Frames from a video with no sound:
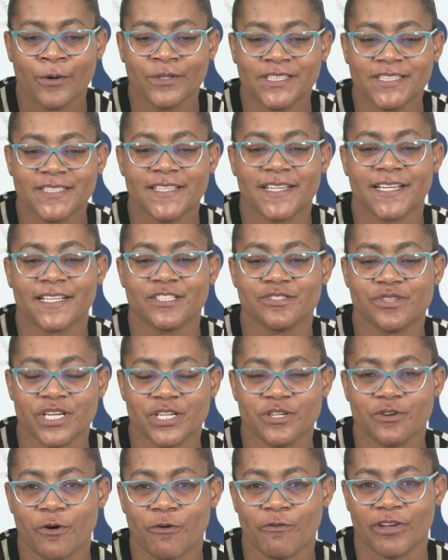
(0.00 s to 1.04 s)
did the
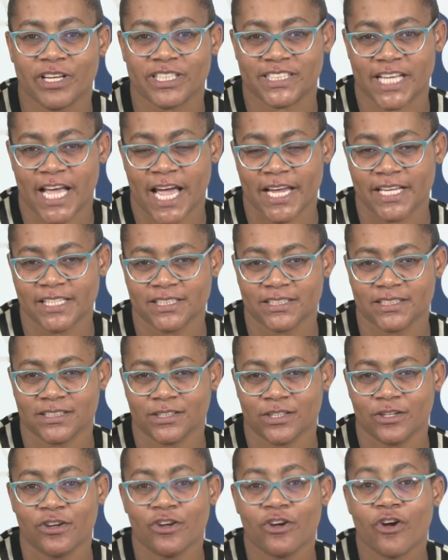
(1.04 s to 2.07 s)
Treaty of Versailles
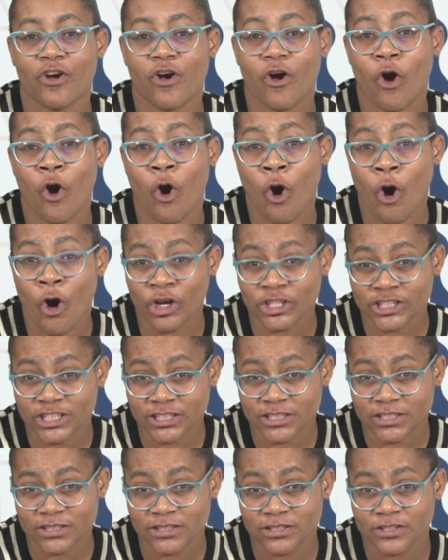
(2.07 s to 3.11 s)

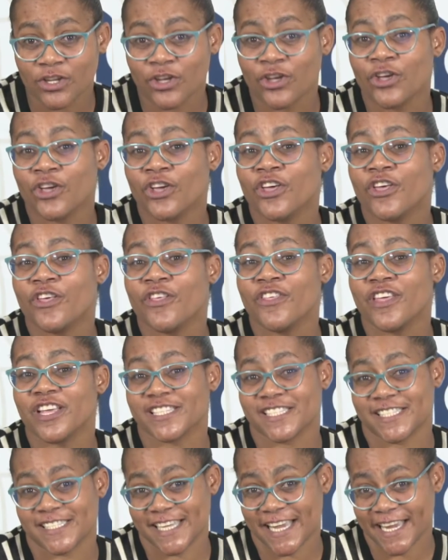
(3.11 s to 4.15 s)
cause the
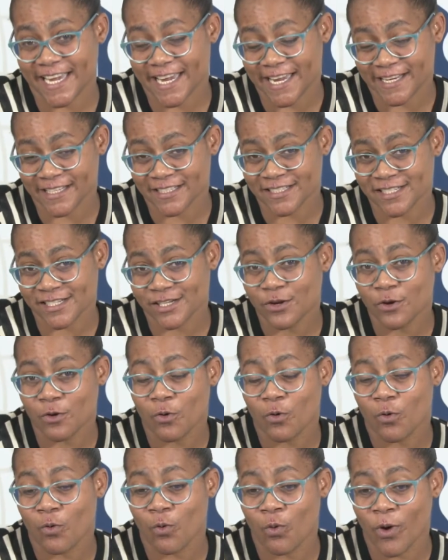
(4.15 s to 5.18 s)
Second
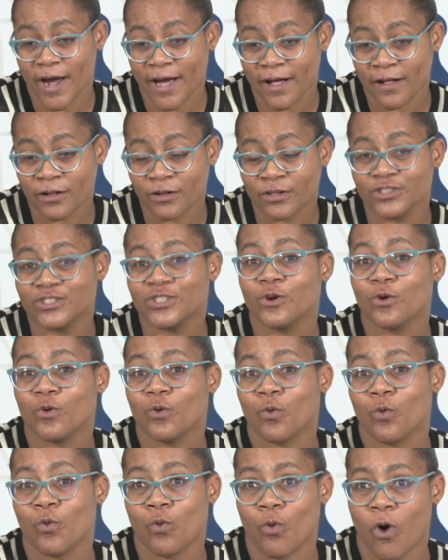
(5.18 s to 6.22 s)
World
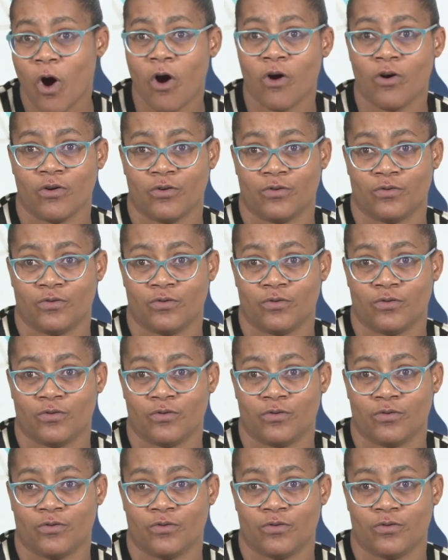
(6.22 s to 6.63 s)
War?